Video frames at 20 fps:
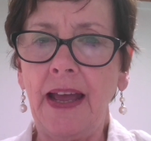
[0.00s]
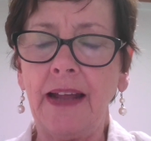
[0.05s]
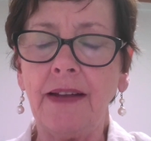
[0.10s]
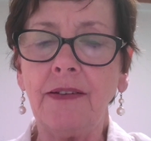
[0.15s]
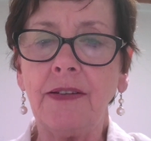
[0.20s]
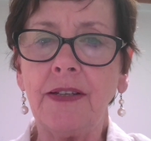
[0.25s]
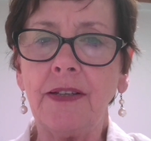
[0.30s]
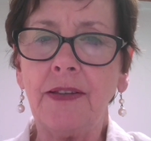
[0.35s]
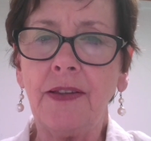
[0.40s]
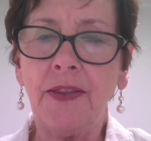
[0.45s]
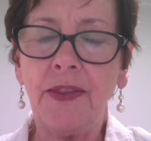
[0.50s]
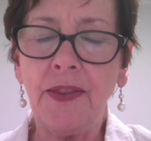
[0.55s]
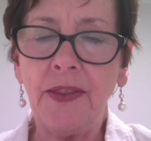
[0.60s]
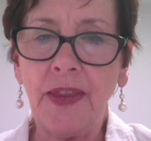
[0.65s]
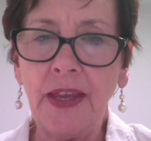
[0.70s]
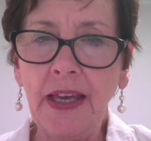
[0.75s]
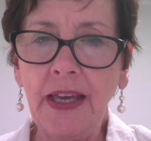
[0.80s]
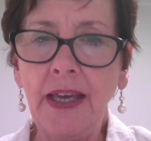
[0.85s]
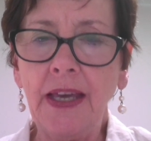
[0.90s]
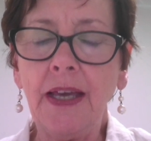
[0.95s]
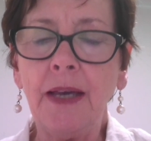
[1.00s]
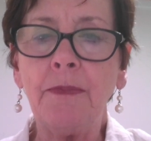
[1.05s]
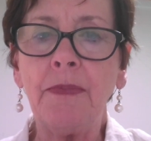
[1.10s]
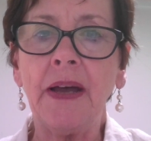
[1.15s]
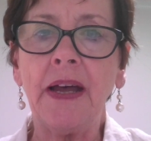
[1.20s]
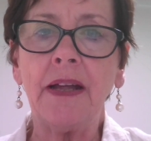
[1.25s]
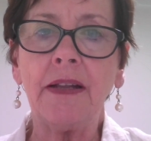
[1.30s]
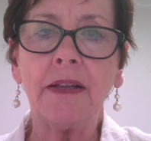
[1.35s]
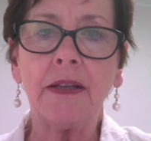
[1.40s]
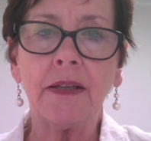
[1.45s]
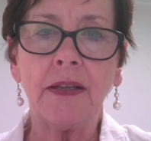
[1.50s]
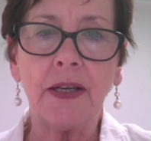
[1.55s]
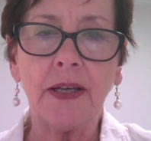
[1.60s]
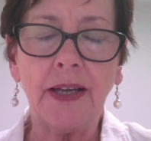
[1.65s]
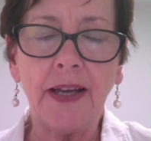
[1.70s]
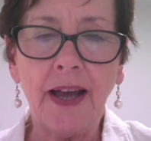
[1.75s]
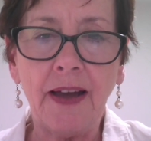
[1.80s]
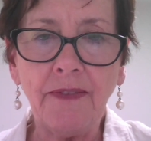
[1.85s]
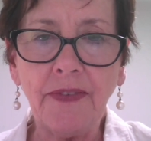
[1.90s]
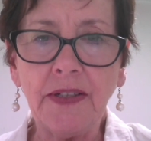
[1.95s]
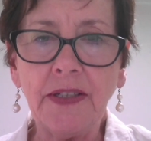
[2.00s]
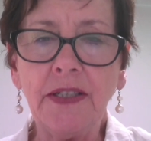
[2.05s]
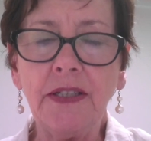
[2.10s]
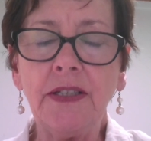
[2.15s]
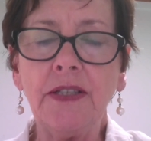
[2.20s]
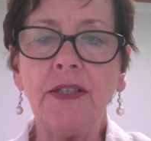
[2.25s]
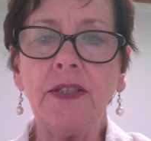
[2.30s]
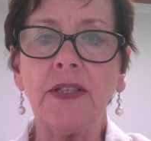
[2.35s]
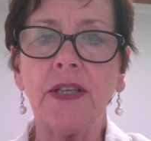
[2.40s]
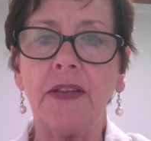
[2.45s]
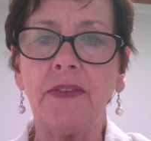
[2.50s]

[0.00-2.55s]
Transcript: and thinking about the governance